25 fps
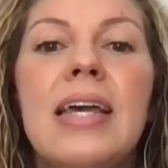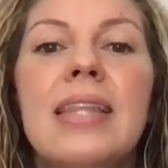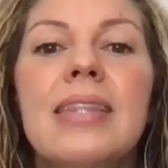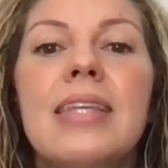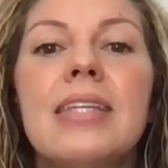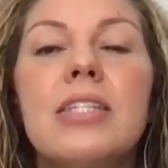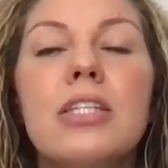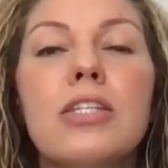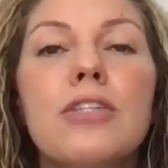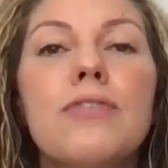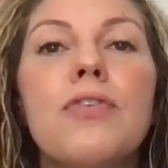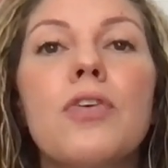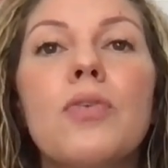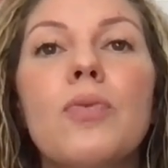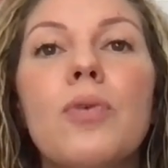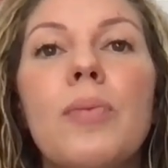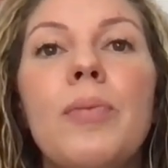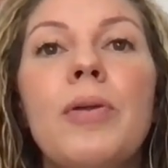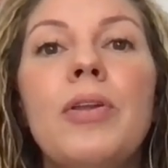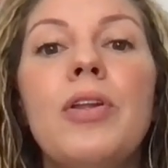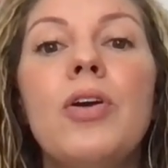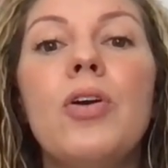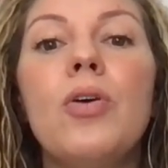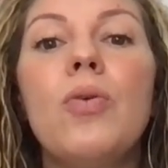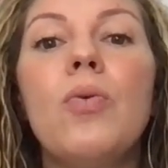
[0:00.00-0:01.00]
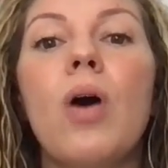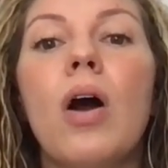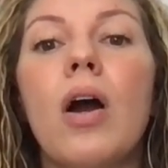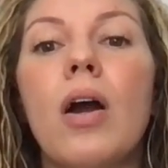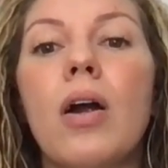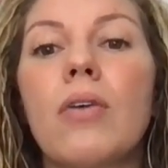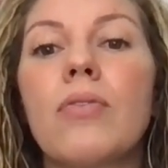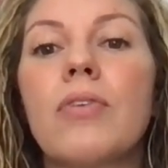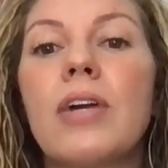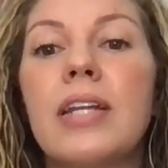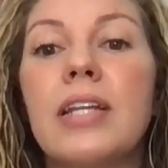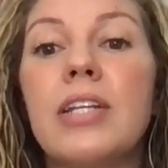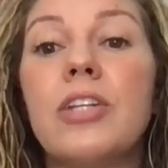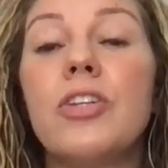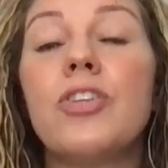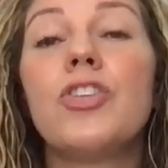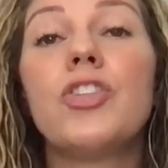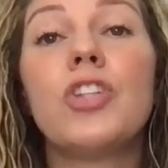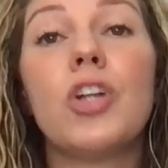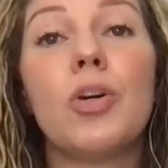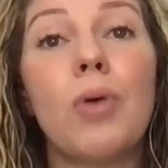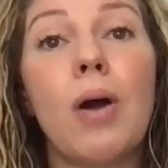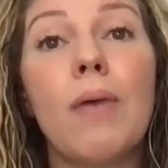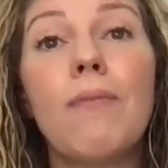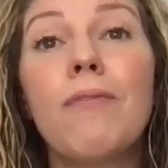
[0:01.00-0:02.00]
This is for women who are ready to
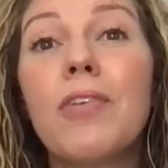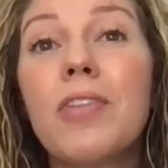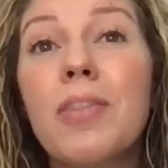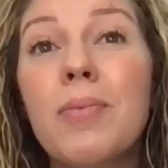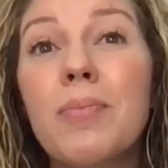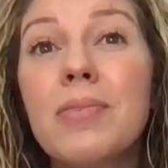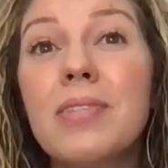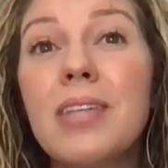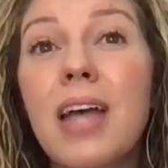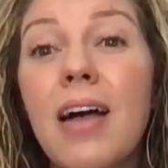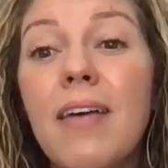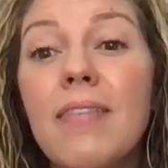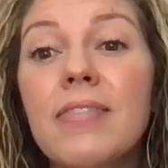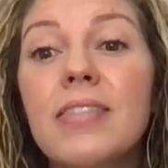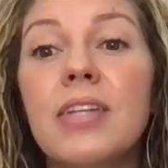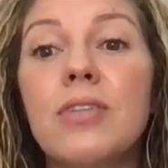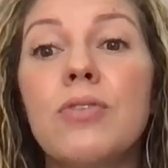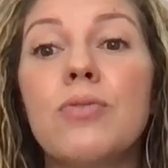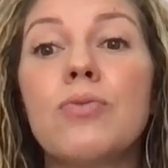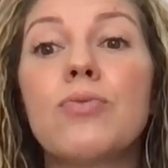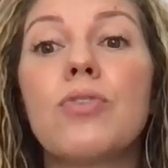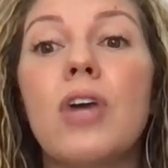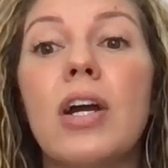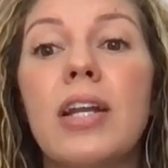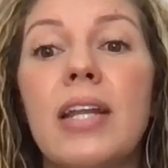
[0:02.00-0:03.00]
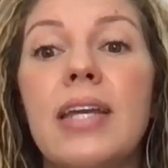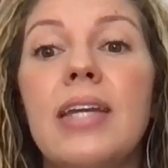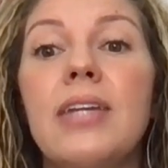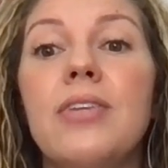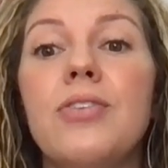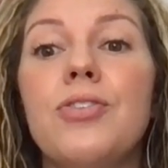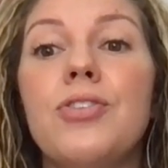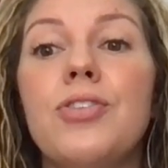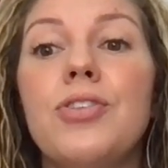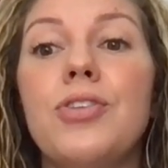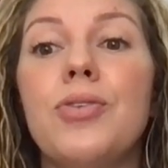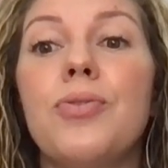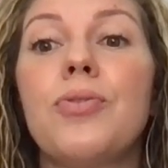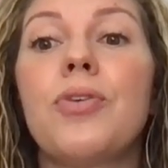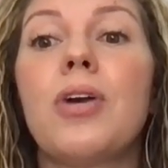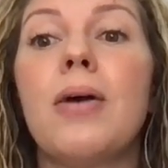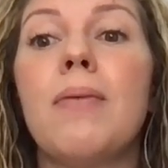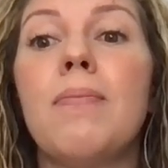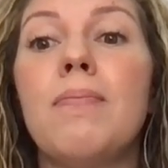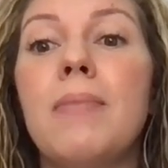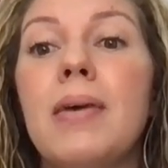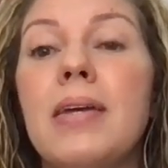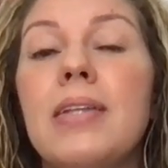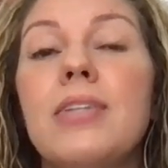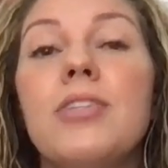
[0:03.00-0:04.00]
show up for themselves and ready to
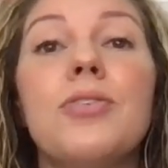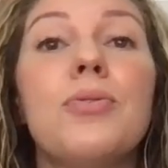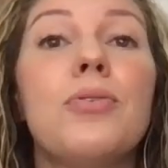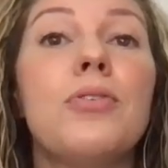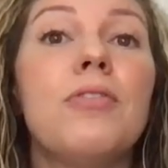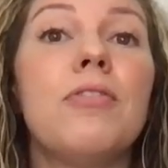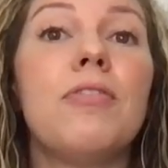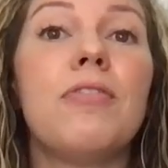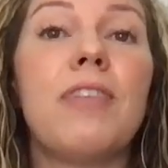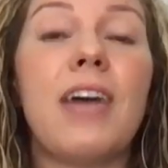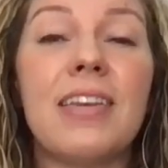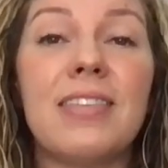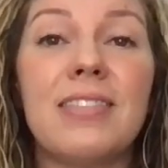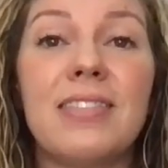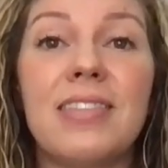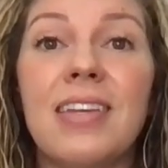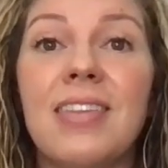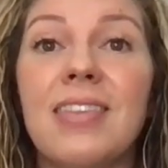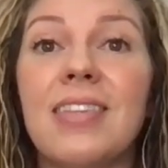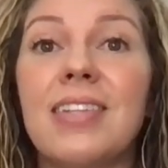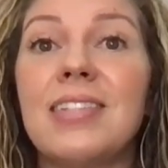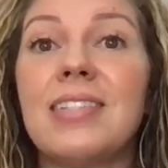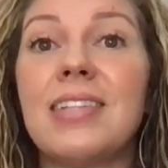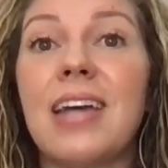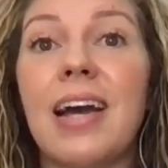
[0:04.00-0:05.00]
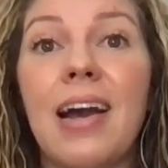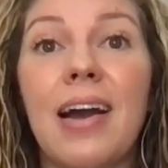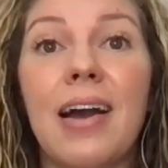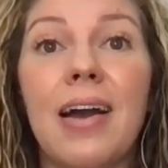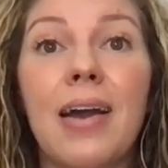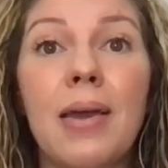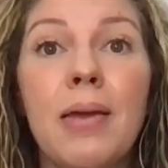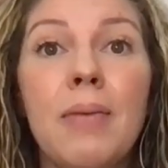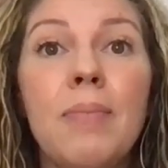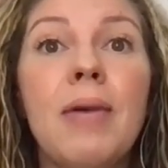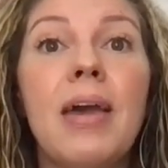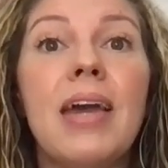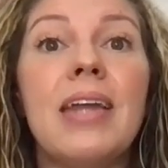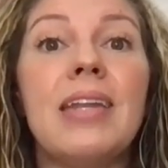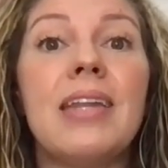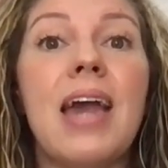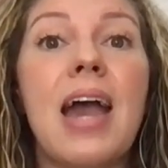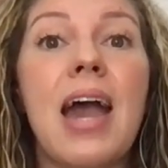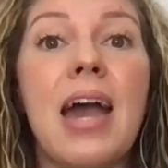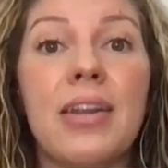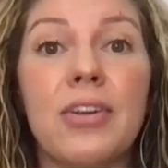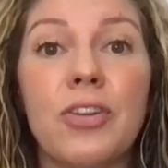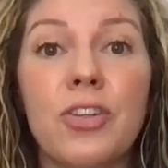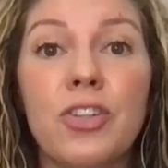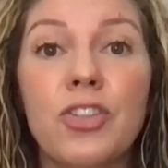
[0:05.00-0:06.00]
commit to investing the time and
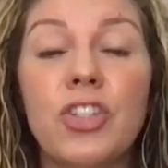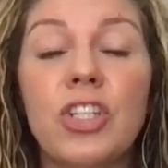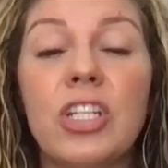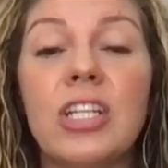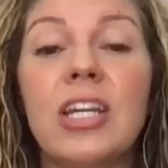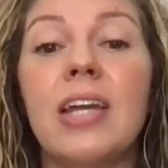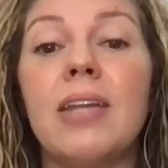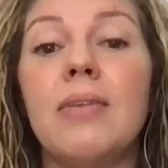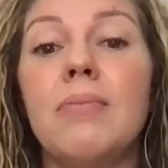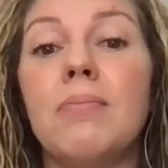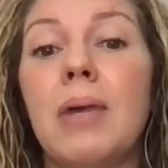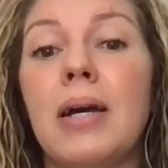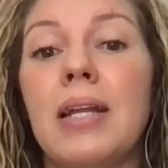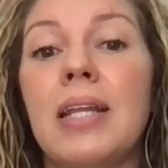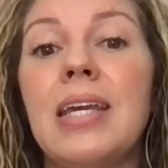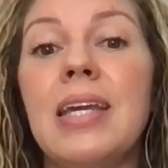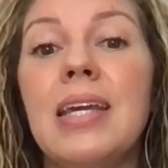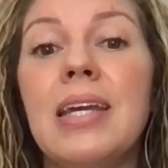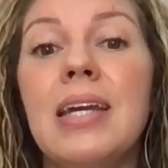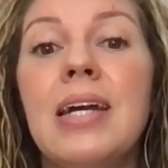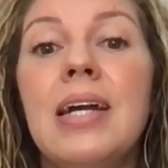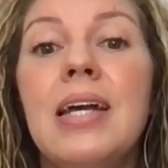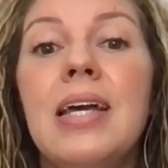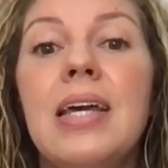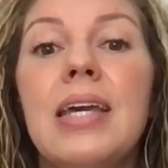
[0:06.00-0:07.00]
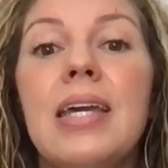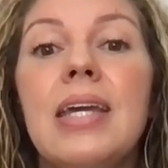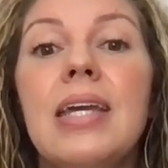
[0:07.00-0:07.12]
energy and money